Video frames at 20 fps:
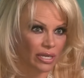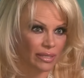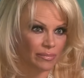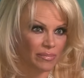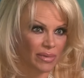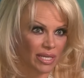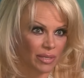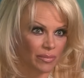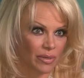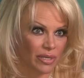our
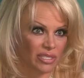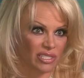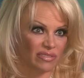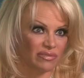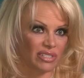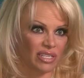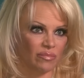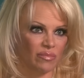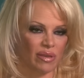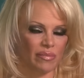makeup artists have
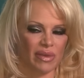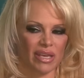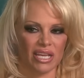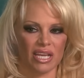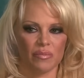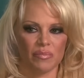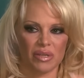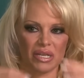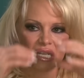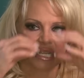done my
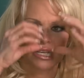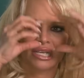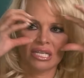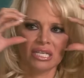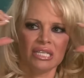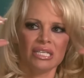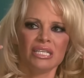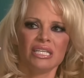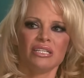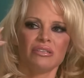makeup, and
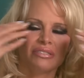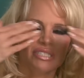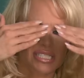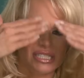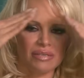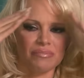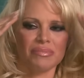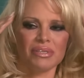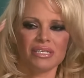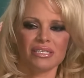you know, just
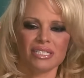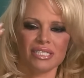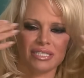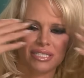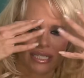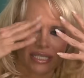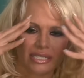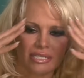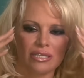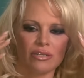something just
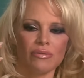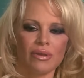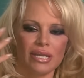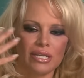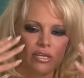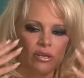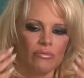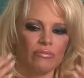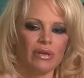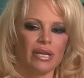doesn't quite go